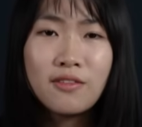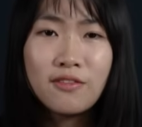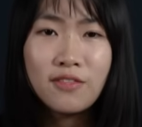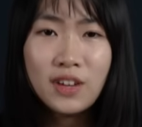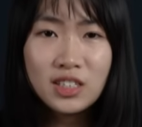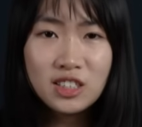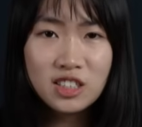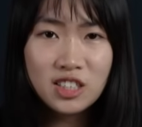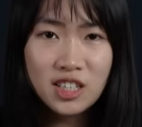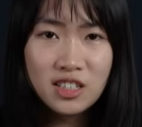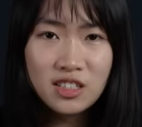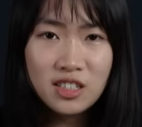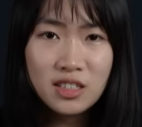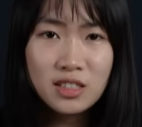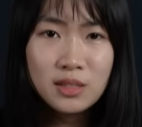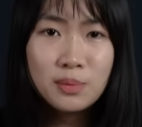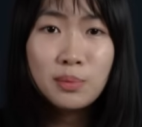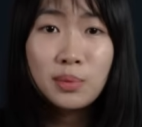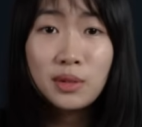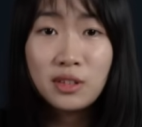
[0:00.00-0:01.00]
Fast
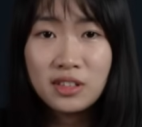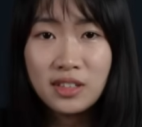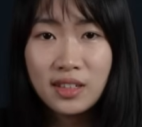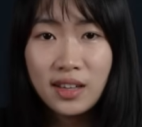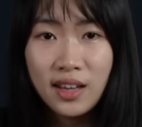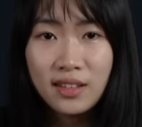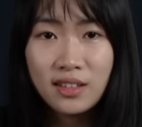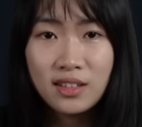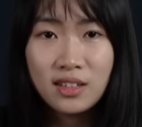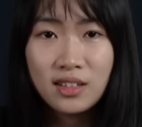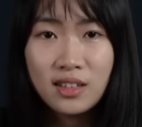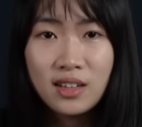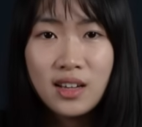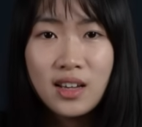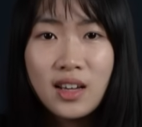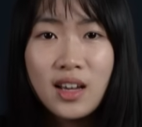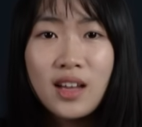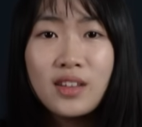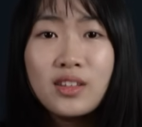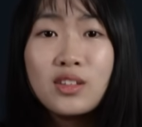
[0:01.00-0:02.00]
changes blur together,
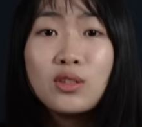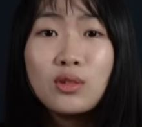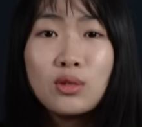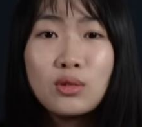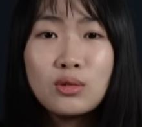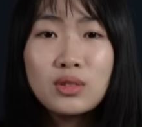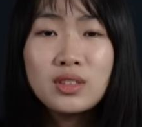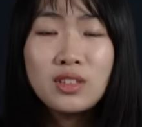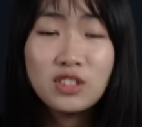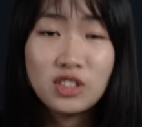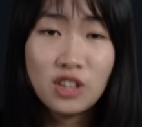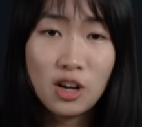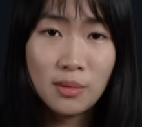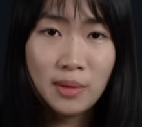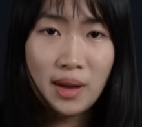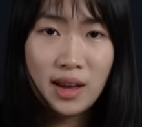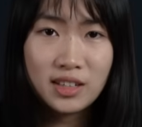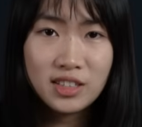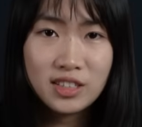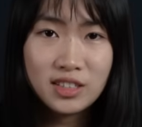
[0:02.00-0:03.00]
and you lose sharp
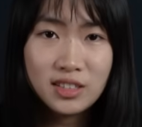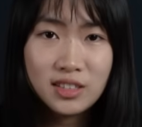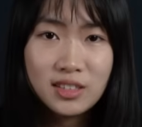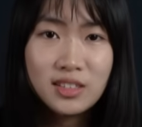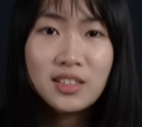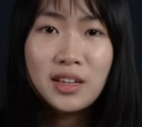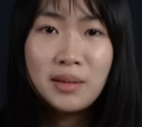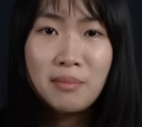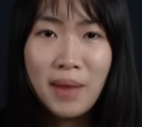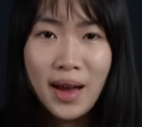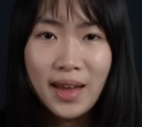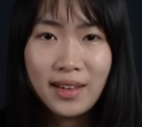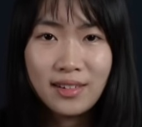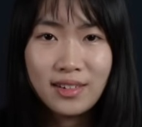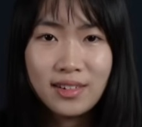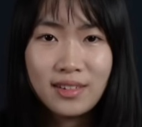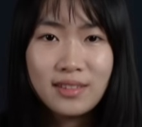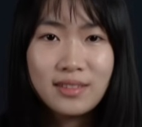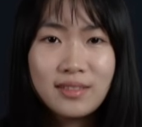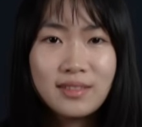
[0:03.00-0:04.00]
edges that
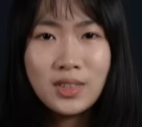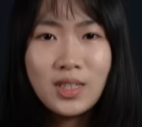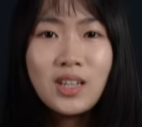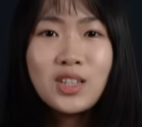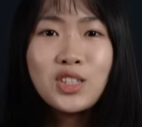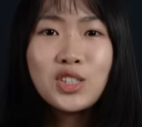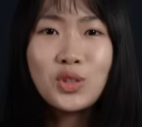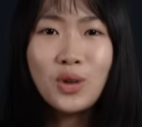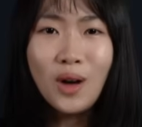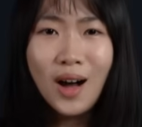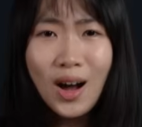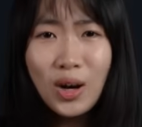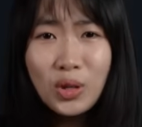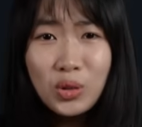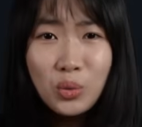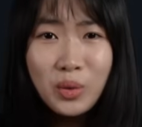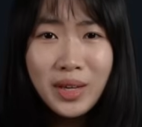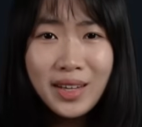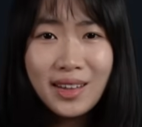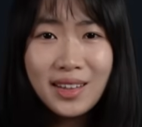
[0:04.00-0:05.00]
matter. So how
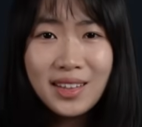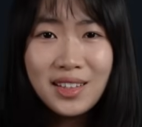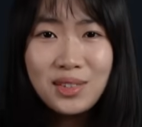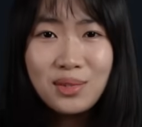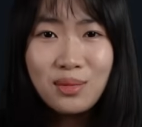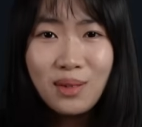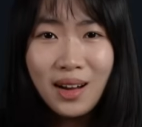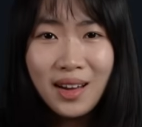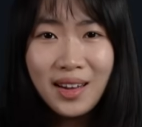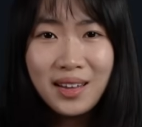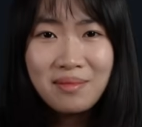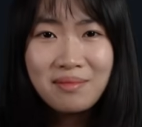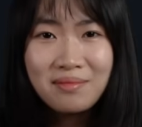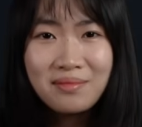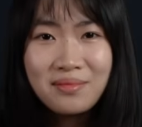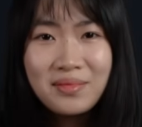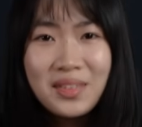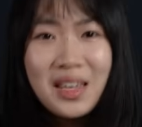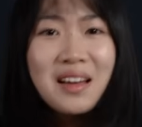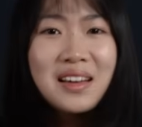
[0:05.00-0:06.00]
do we get this right?
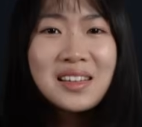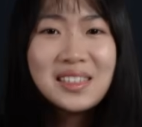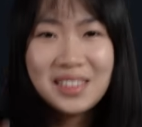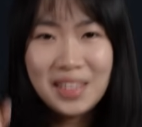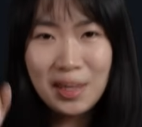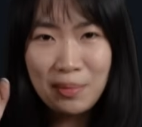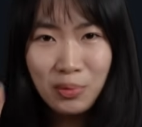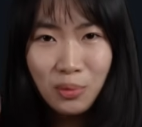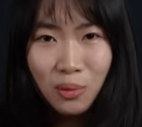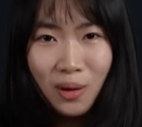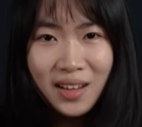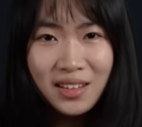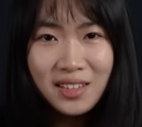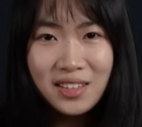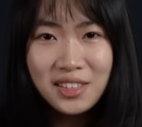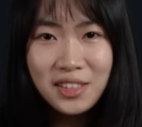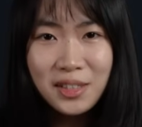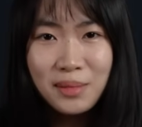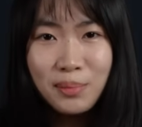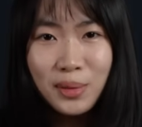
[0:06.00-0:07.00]
Step 1
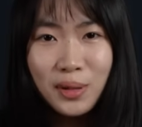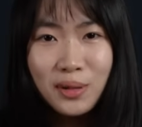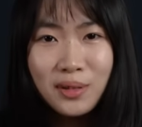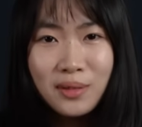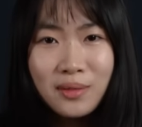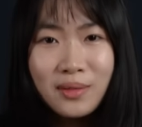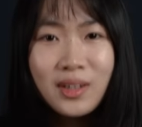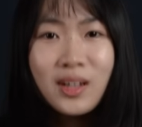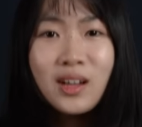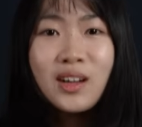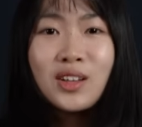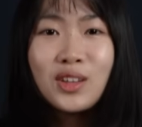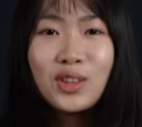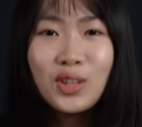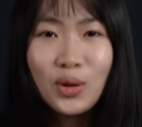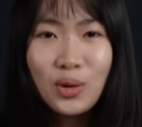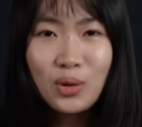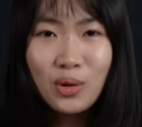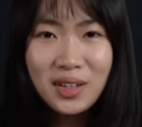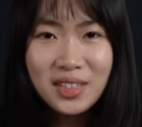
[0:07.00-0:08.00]
is simple.
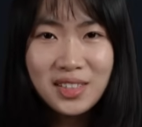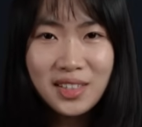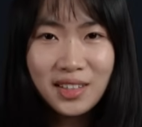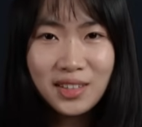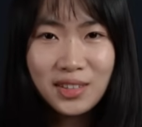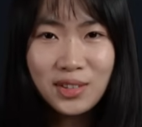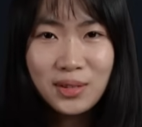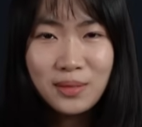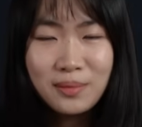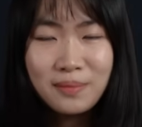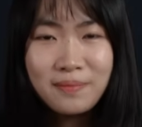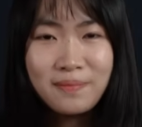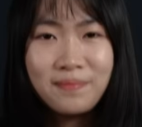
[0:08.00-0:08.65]
Know your signal.